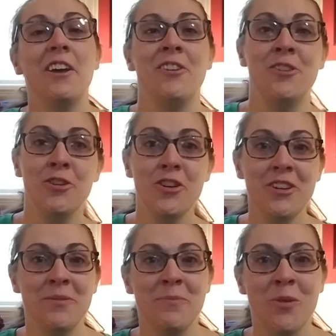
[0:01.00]

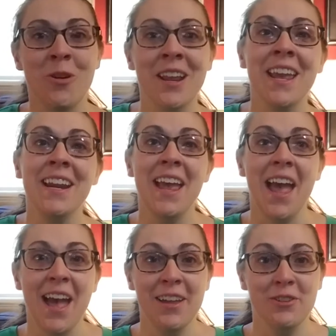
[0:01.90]
Good morning
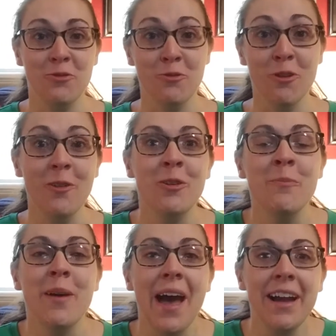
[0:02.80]
and
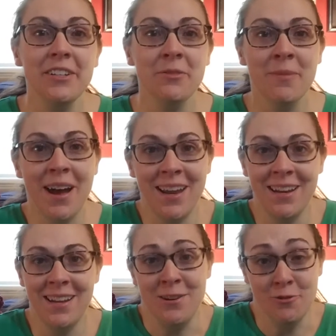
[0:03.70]
welcome back to my
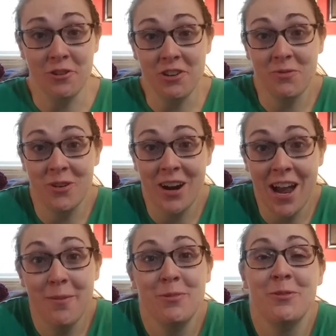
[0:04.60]
knitting nook where
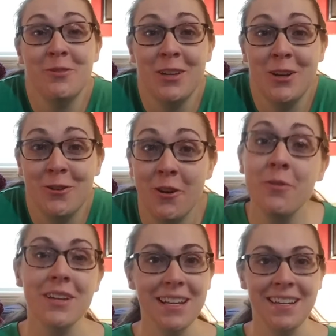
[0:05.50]
absolutely no
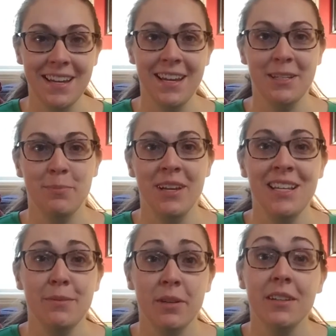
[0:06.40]
knitting takes
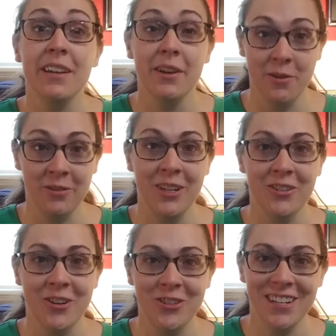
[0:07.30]
place because I only
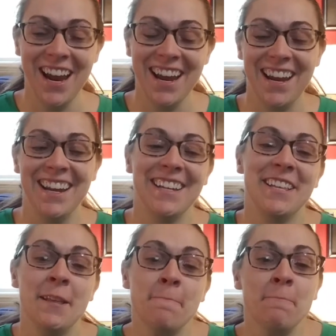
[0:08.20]
crochet.
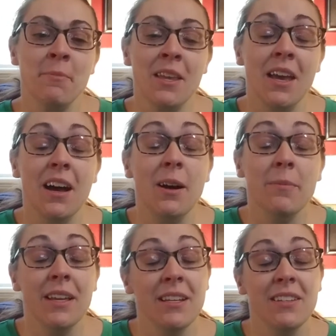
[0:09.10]

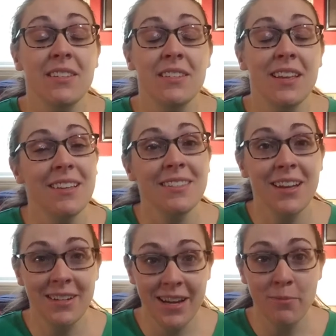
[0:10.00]
It is
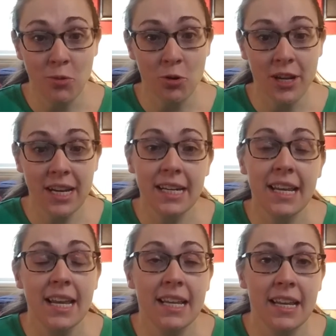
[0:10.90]
Sunday morning.
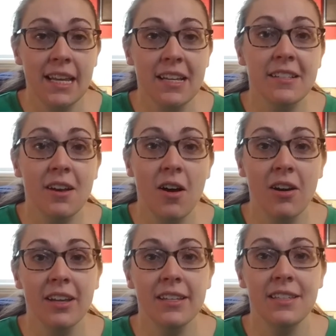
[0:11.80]
It is
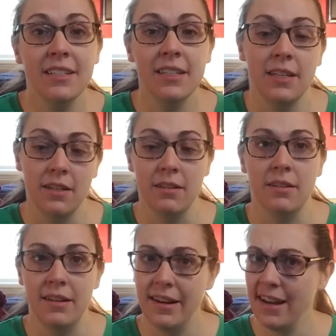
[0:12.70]
August
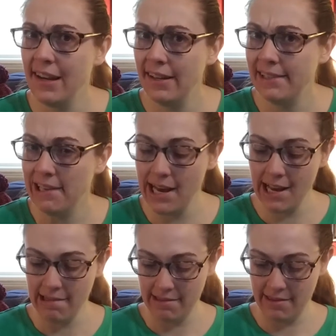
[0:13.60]
19th.